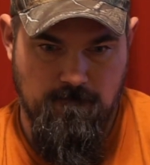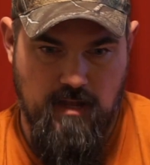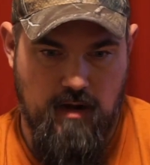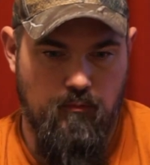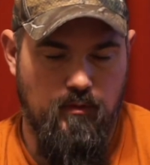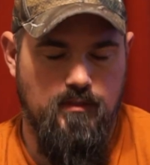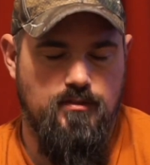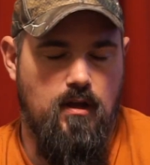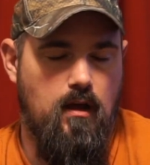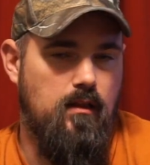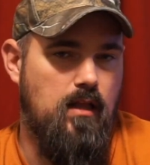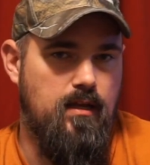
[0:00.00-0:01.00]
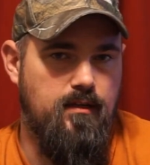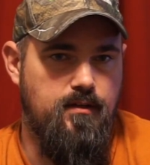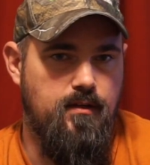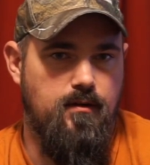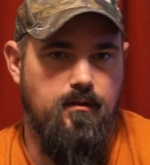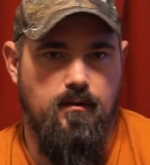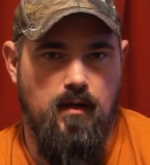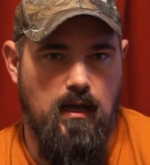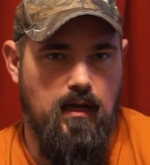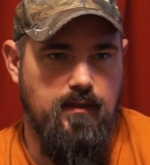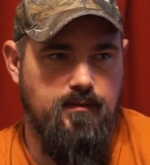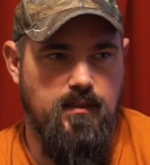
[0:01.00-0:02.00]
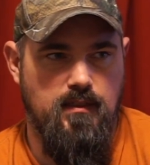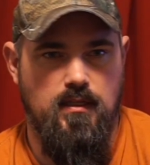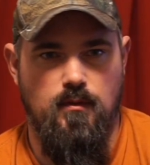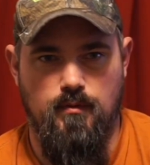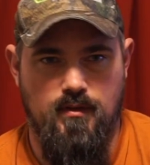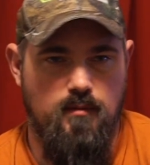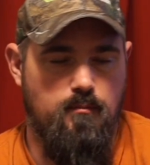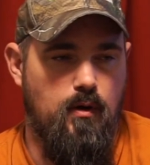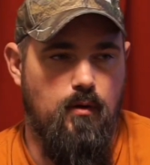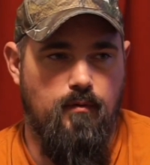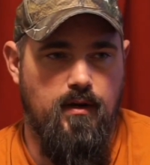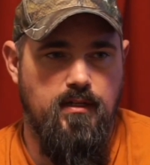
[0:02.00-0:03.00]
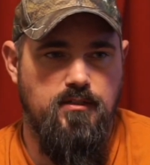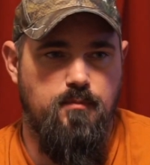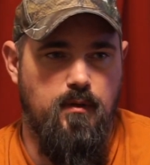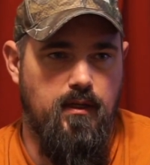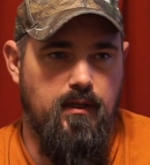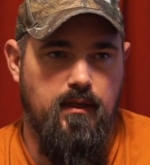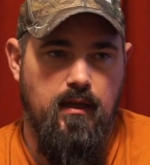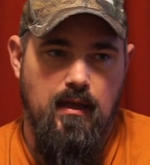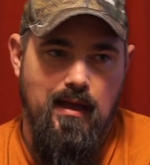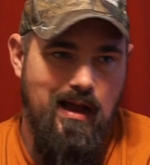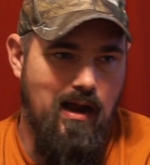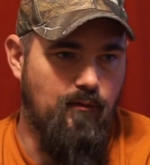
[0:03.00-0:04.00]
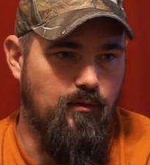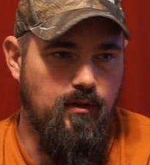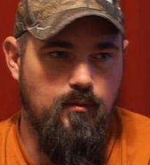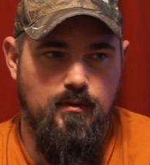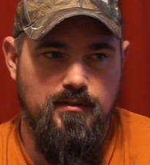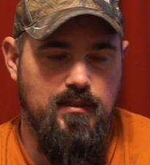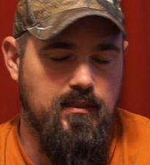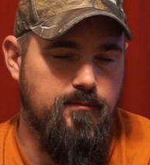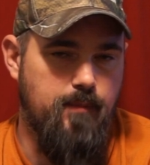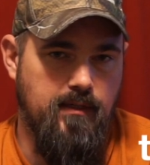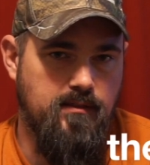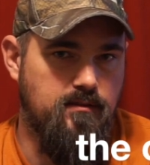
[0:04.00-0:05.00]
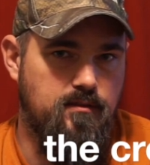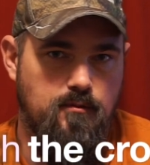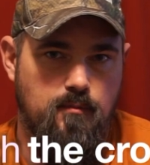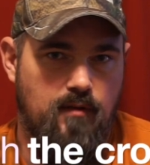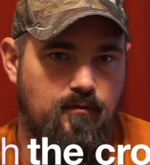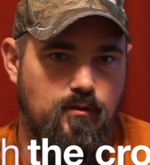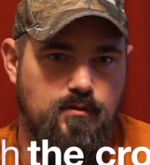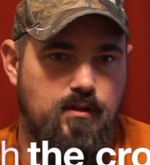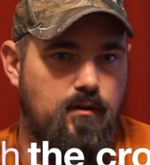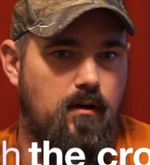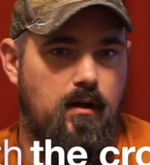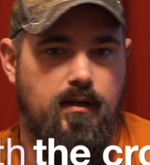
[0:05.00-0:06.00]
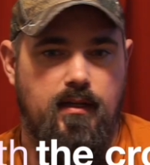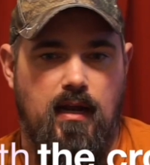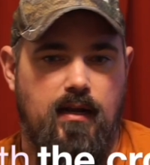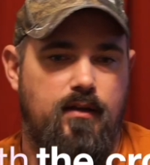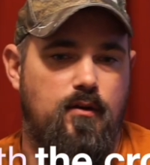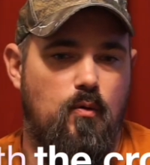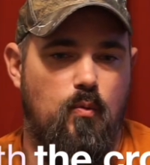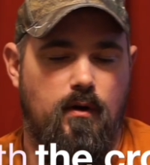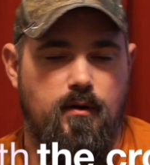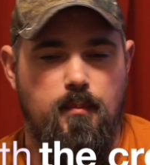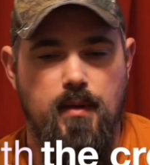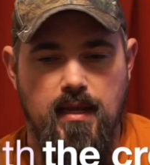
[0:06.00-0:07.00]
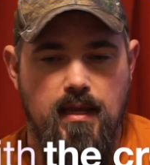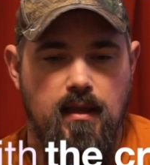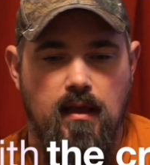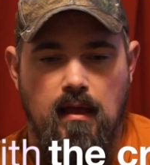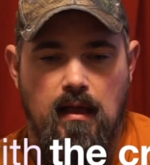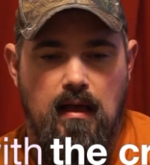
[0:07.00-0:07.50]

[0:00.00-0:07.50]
I really saw a lot of deer. I didn't get within bow range, but I really wasn't expecting to my first year hunting. I didn't know where to be.